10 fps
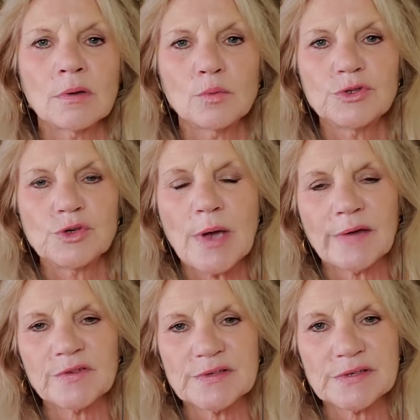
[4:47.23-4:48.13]
would you
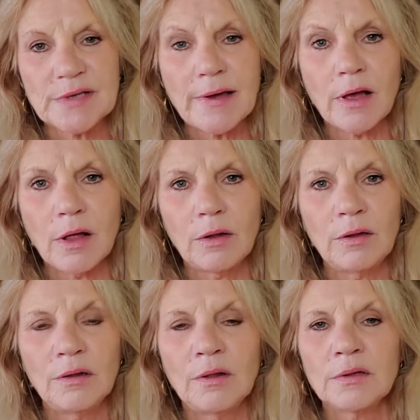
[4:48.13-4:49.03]
have to
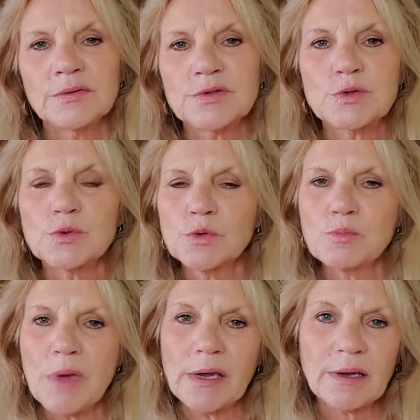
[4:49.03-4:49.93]
sell to
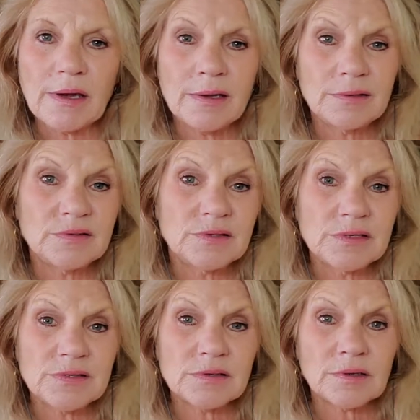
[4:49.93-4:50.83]
make a
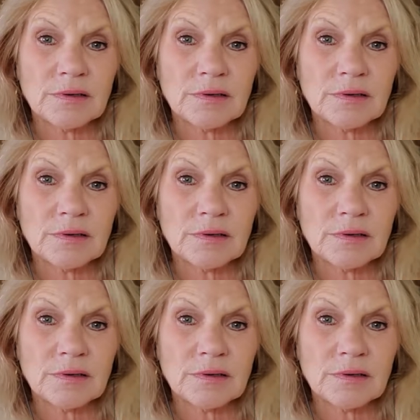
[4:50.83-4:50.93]
decent